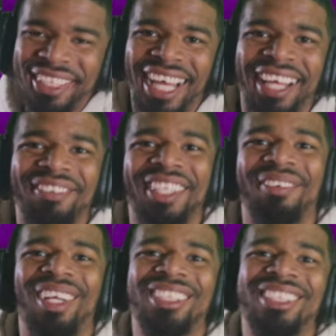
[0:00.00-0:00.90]
we dive
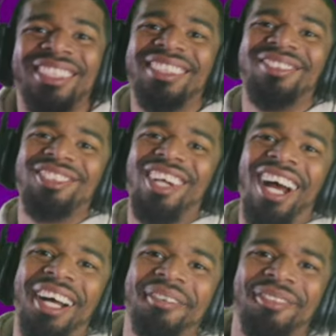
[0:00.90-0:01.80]
in, make sure you
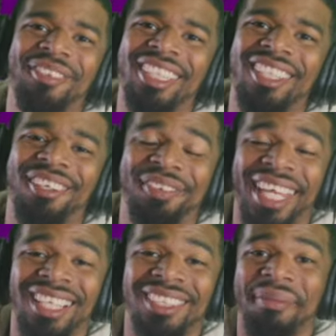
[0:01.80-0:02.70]
subscribe, ring
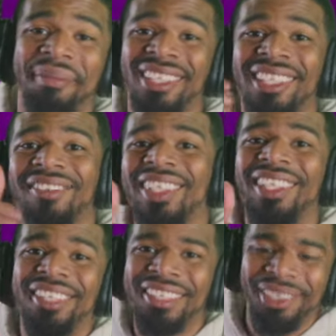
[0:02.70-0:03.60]
notification bell, get a
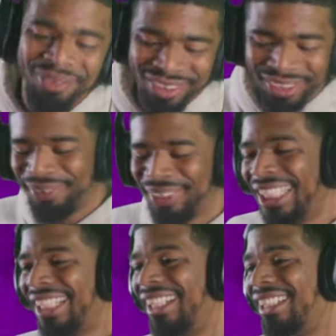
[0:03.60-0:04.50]
video a thumbs up.
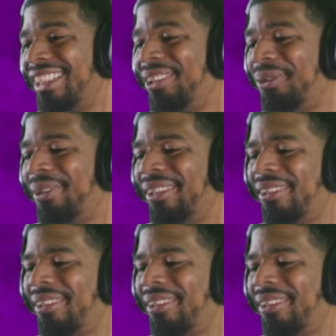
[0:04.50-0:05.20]
Let's do it.